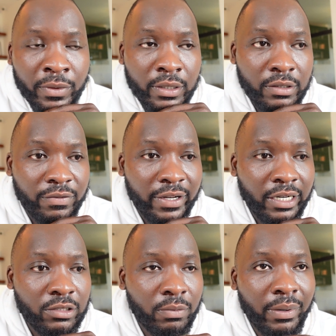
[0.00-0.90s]
So
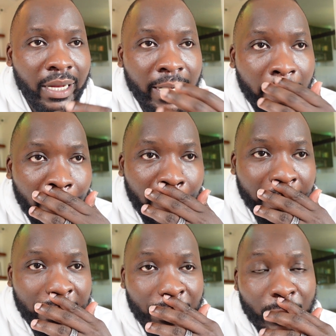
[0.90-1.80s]
financial planning
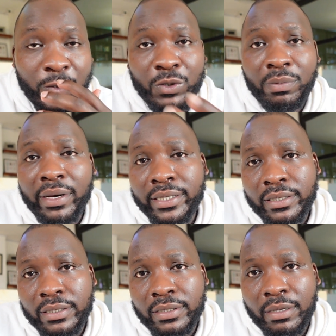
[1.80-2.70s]
as a YouTuber
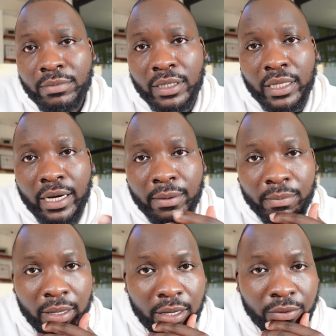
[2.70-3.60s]
is something that
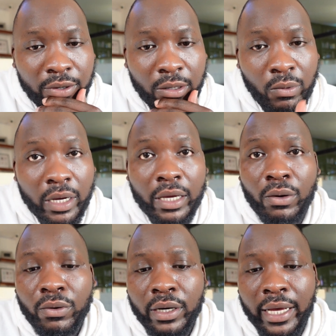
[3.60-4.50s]
I'm really working
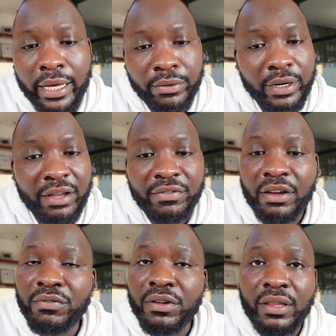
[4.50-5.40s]
on. I don't have
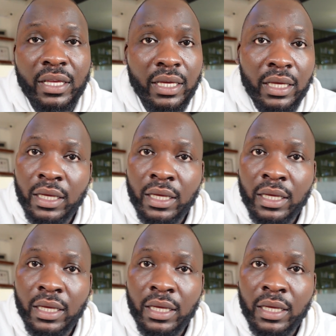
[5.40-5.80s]
everything